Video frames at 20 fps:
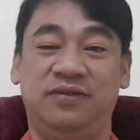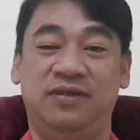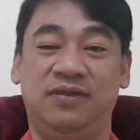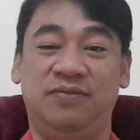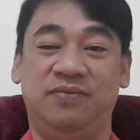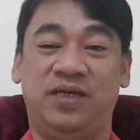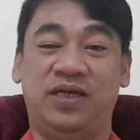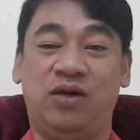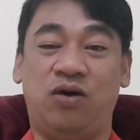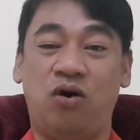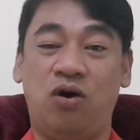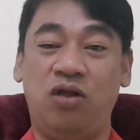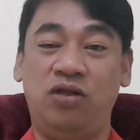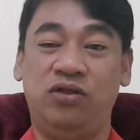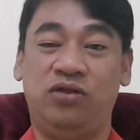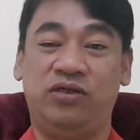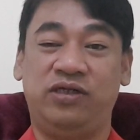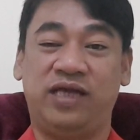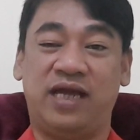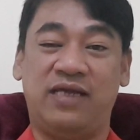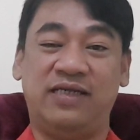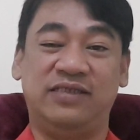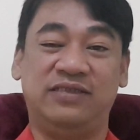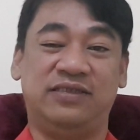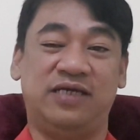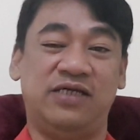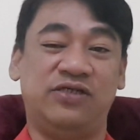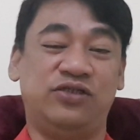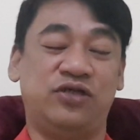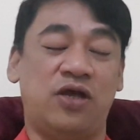by all
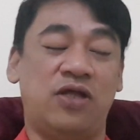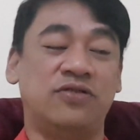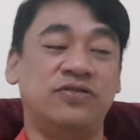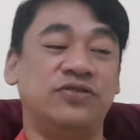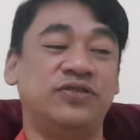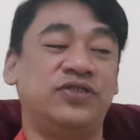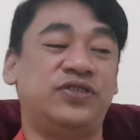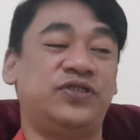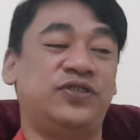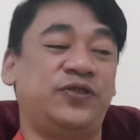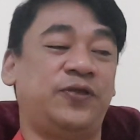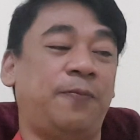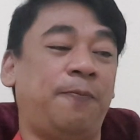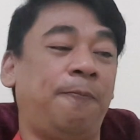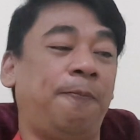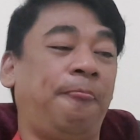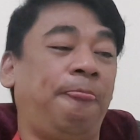organizations.